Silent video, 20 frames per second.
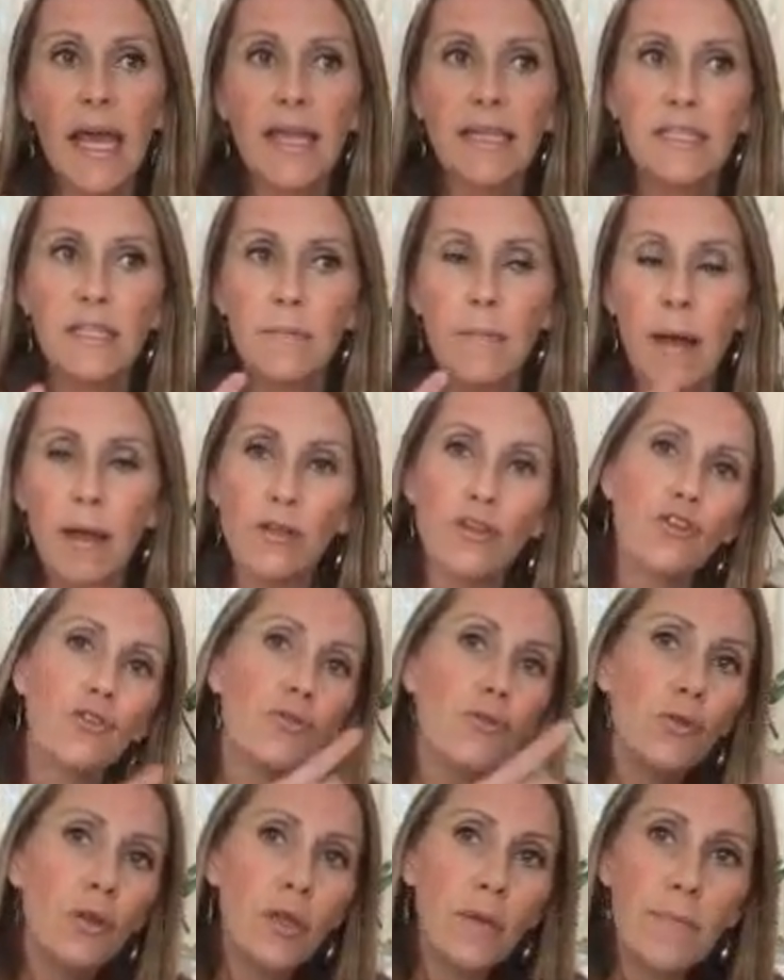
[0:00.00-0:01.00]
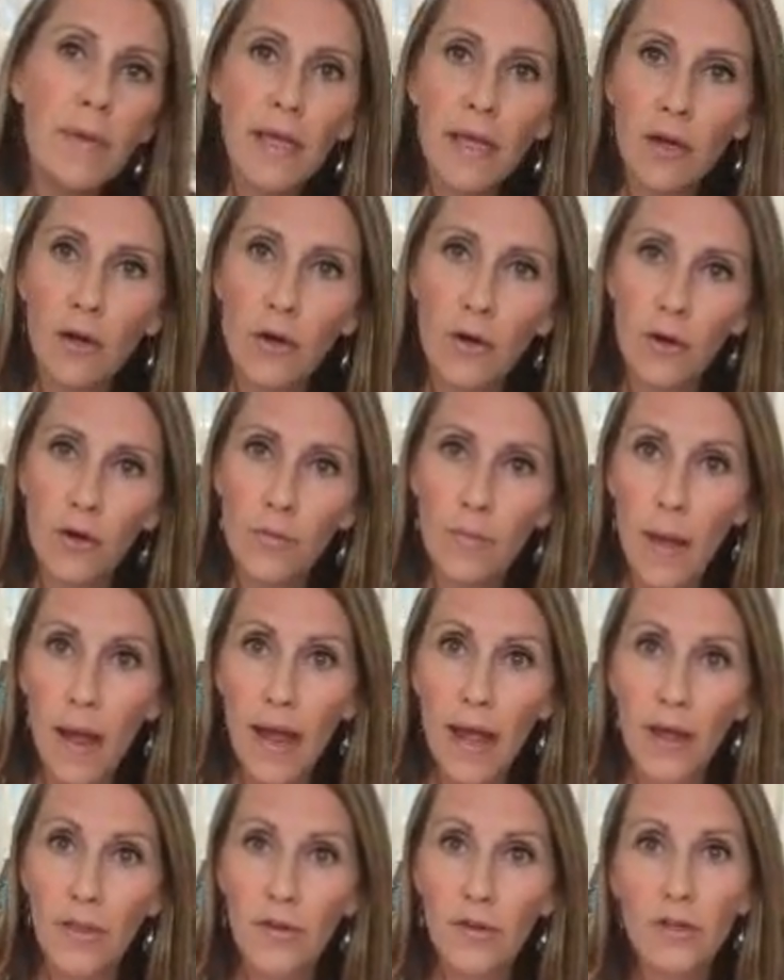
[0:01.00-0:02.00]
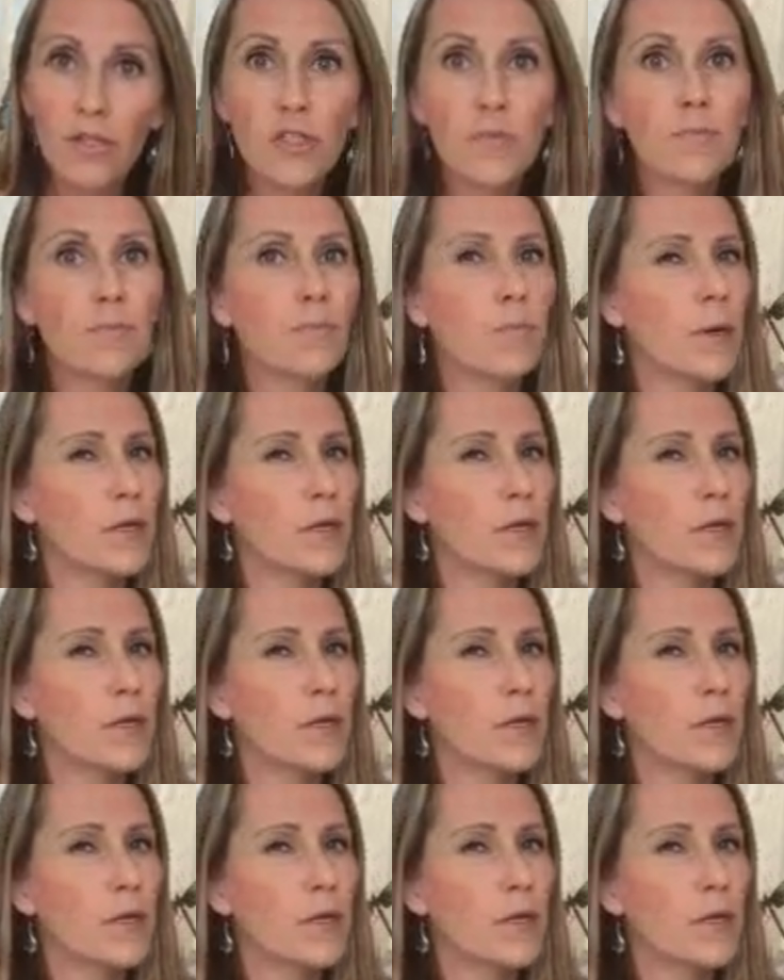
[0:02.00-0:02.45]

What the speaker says: It's about truly being heard by others,